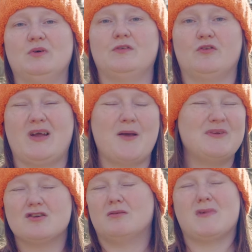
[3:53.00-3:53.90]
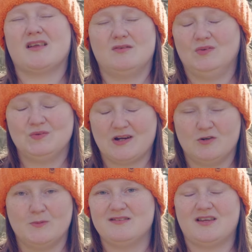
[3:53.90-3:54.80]
bit further away. I mean, it's not massively
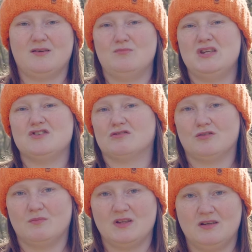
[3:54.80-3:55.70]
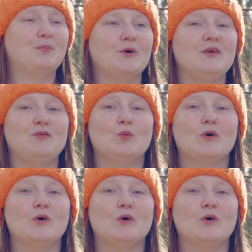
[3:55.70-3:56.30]
far away, it's like a meter or something, but if you